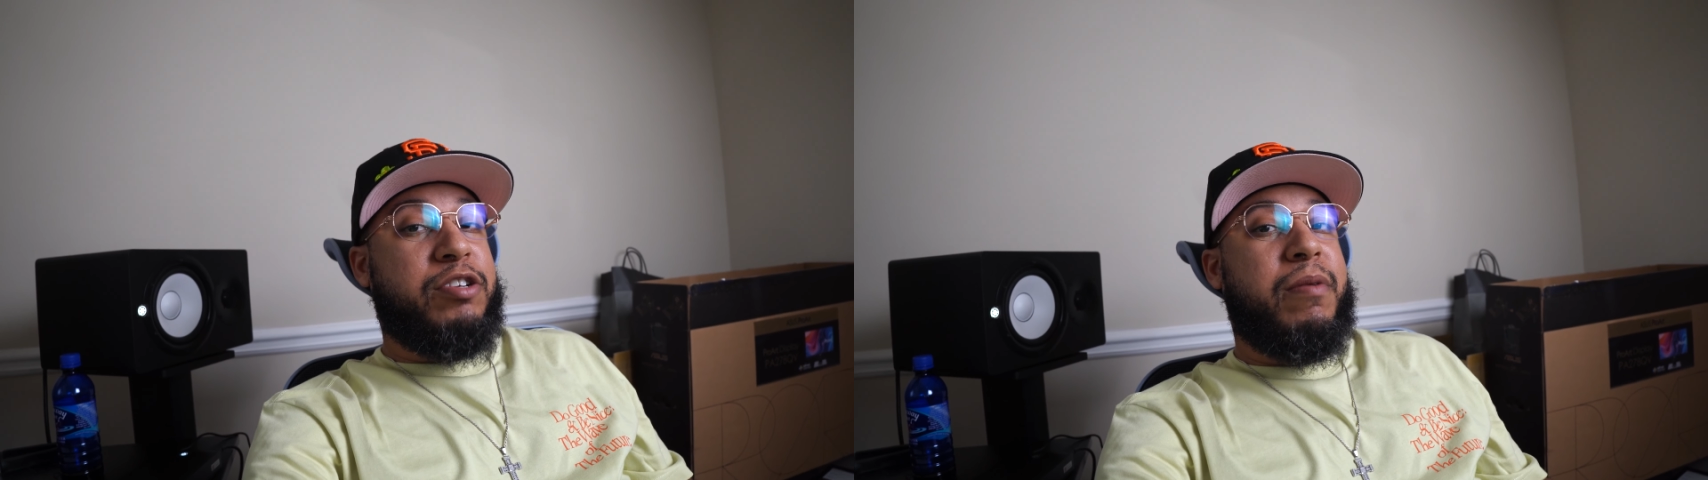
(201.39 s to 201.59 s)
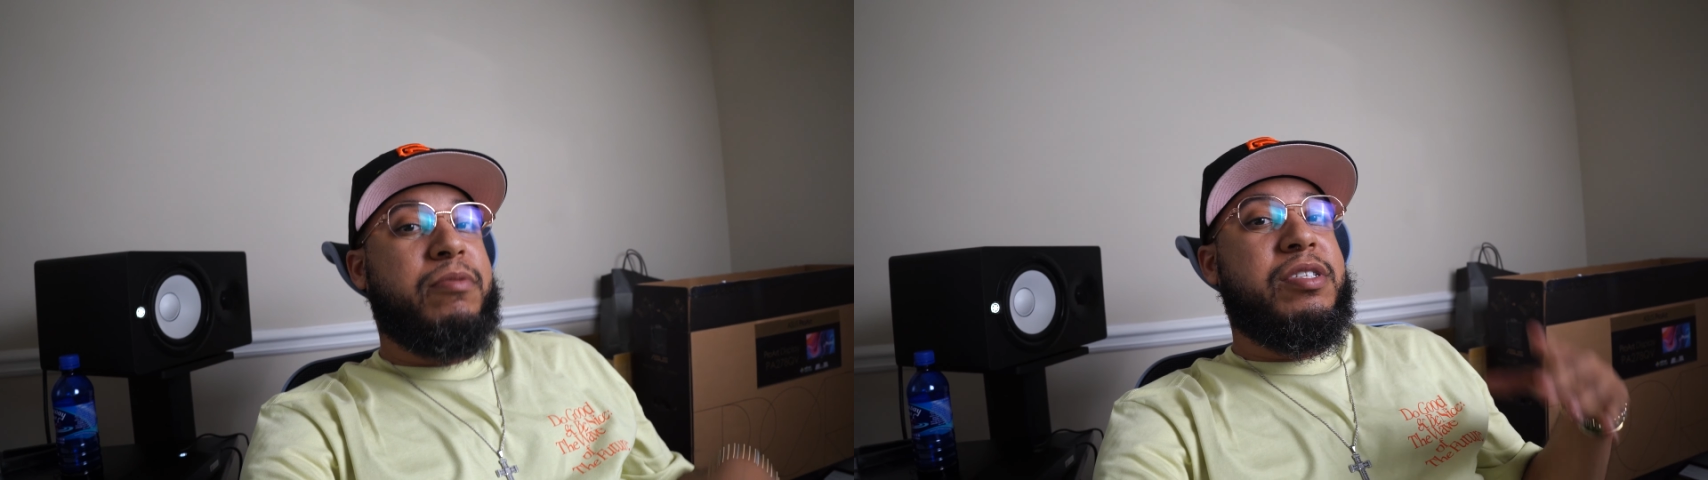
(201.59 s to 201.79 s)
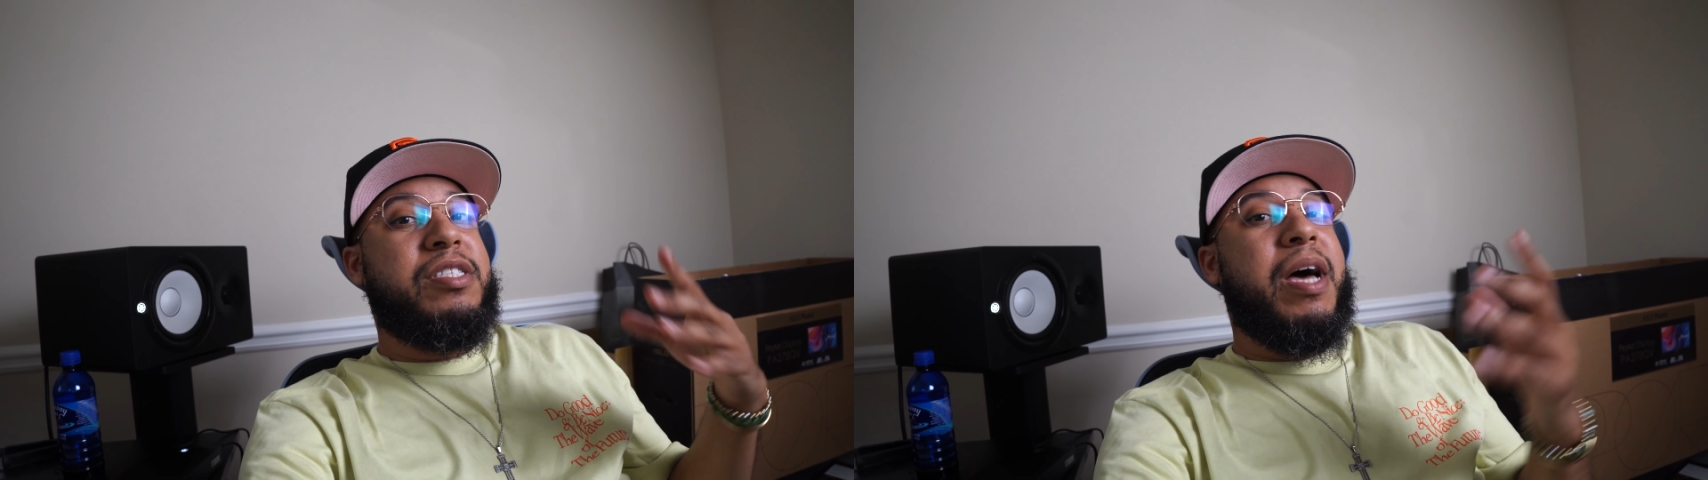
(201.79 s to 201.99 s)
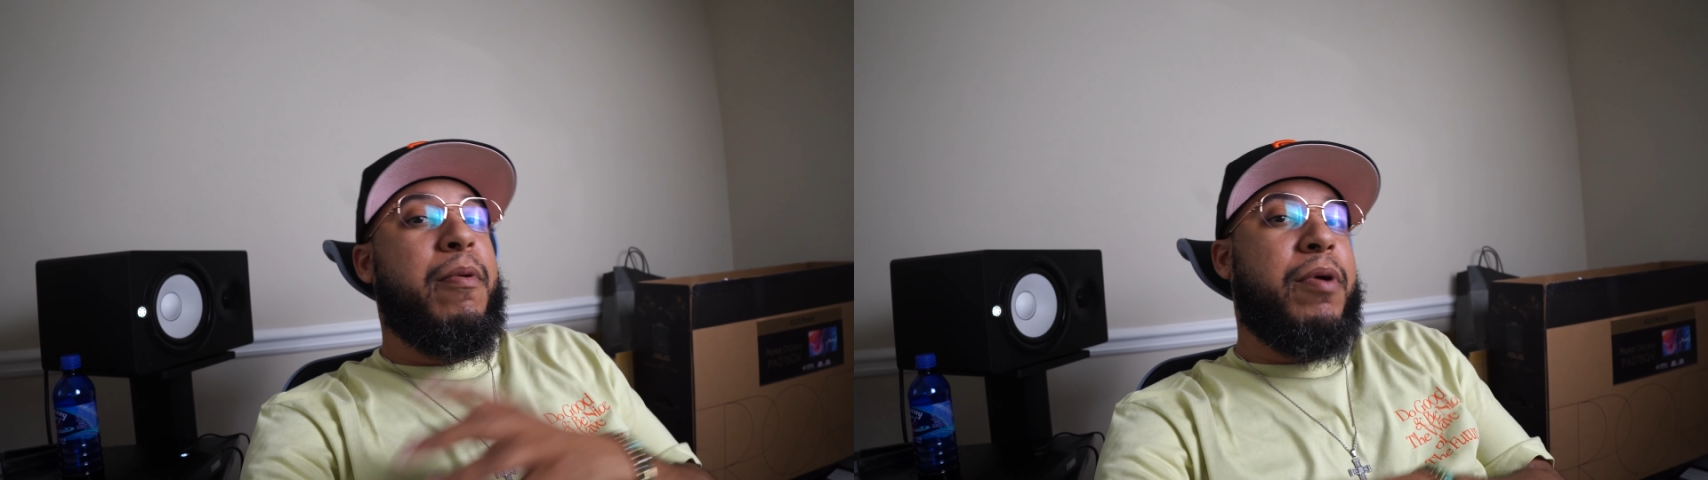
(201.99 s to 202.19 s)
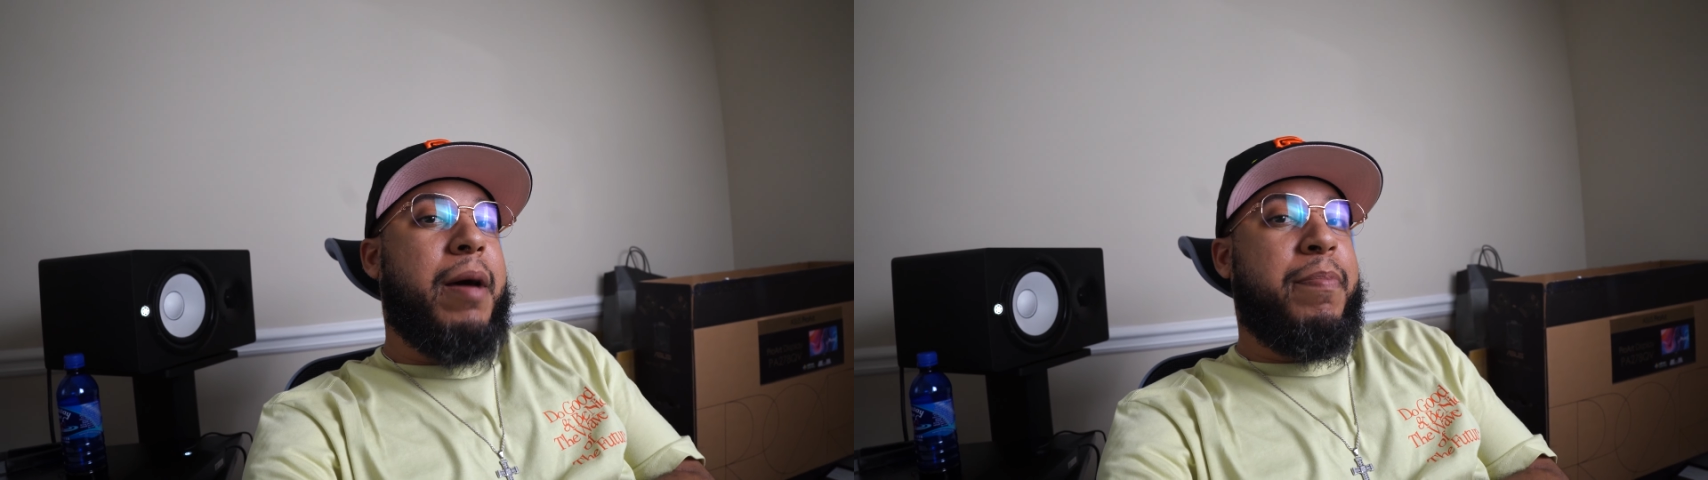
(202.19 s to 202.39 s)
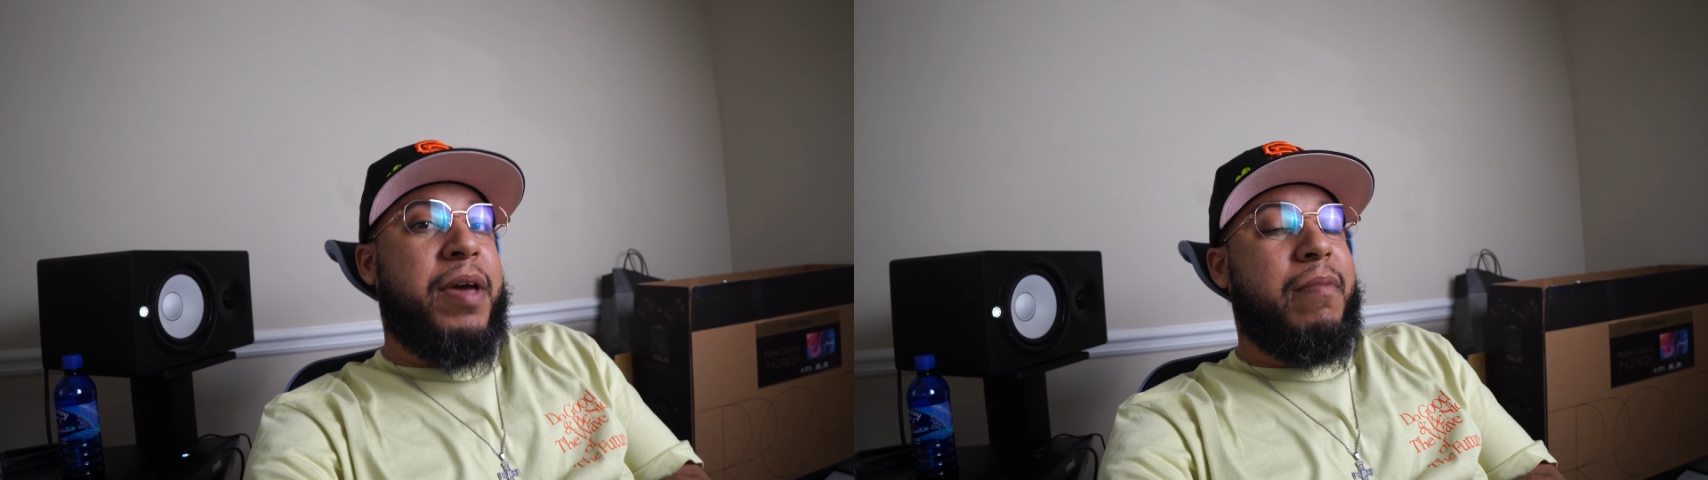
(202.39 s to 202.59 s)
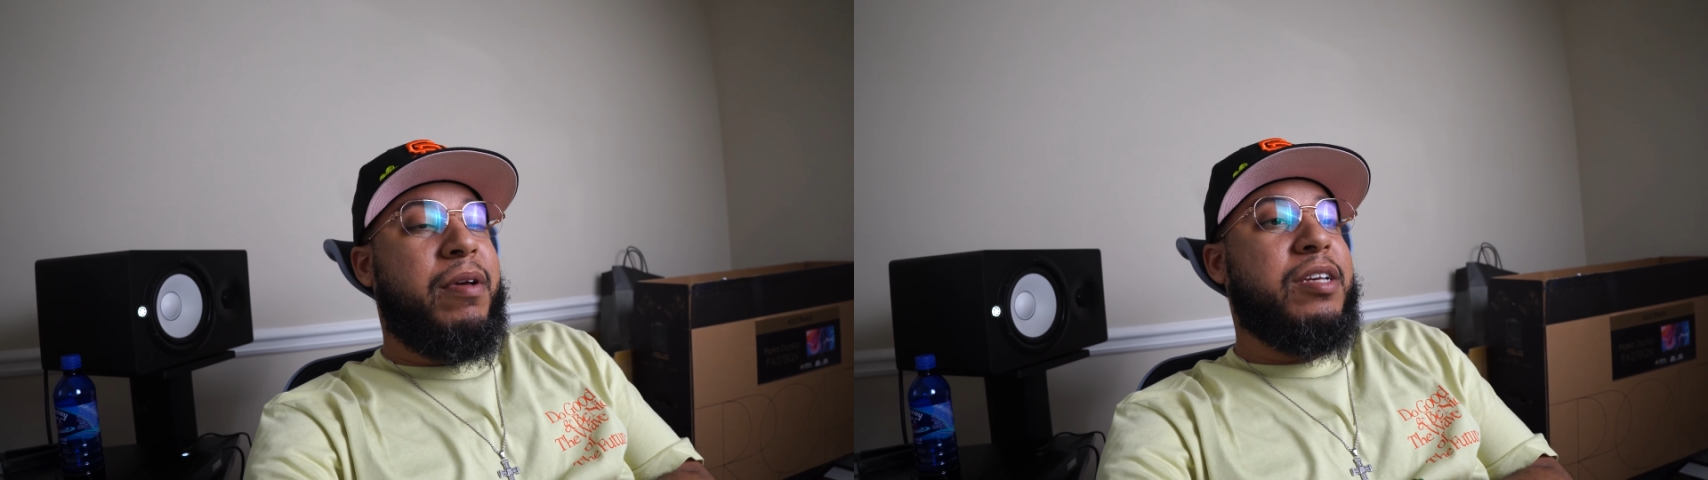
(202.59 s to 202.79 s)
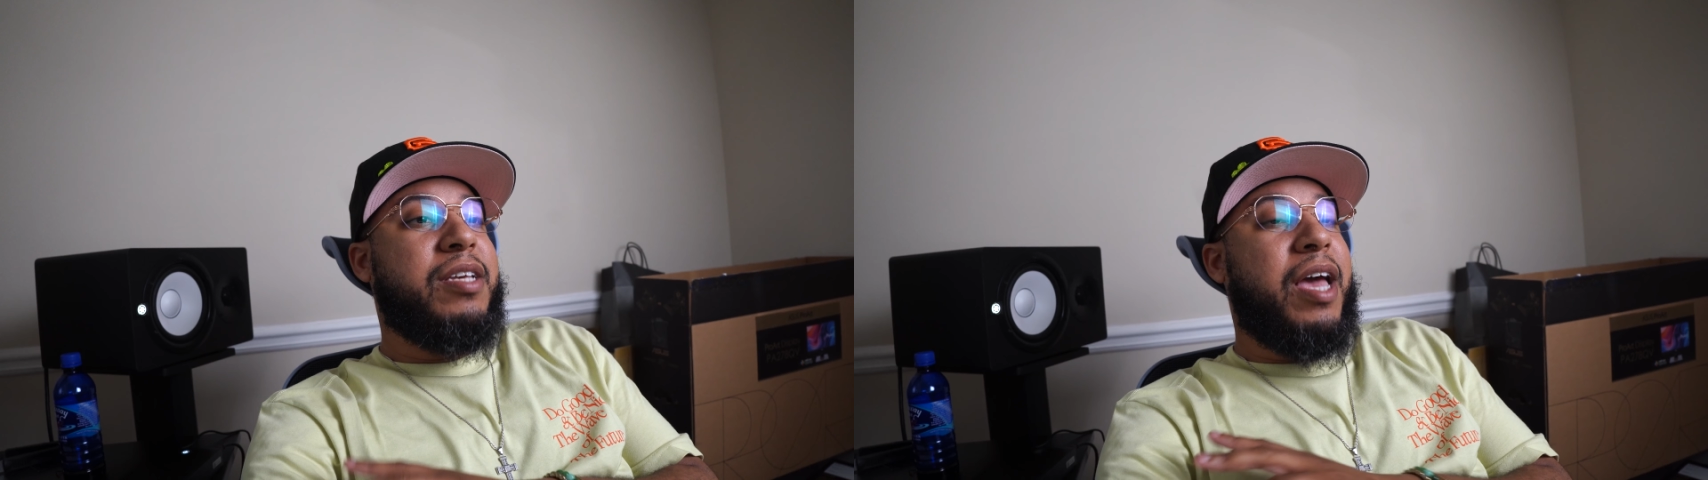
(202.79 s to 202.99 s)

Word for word: It's almost double what I paid because